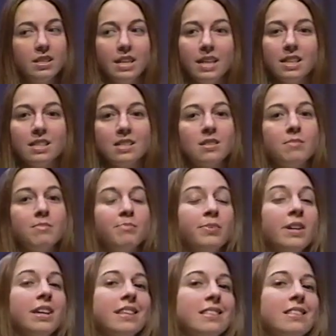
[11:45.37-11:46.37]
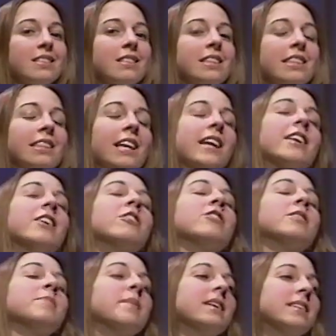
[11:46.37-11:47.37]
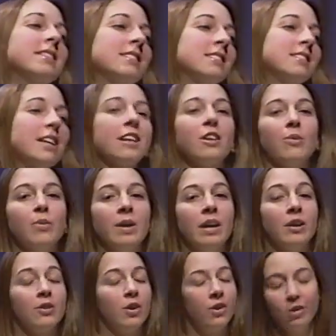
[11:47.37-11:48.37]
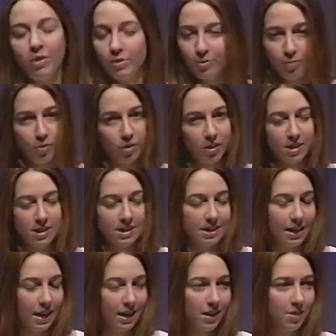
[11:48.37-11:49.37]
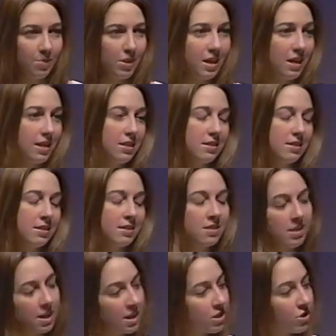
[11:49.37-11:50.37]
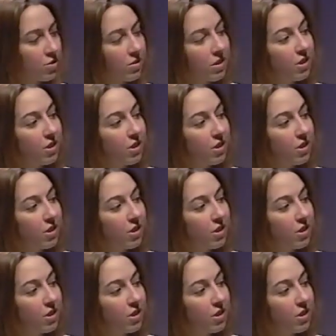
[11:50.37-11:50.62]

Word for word: Yes, but that only makes the second round all the more exciting because stakes are a